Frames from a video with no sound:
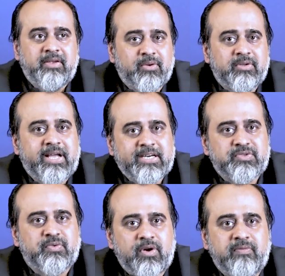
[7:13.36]
You know,
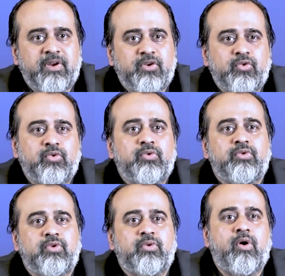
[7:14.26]
that's what we
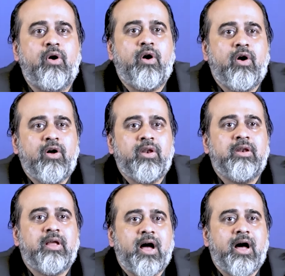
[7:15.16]
do to
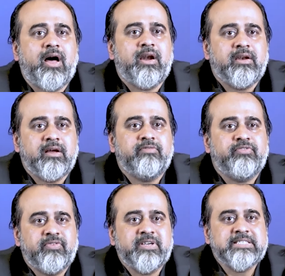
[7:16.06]
all our
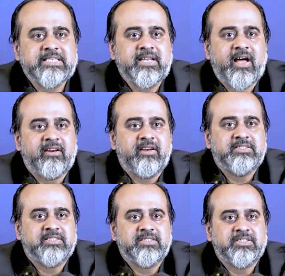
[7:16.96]
loved ones in our
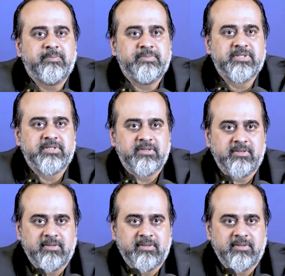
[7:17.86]
relationships.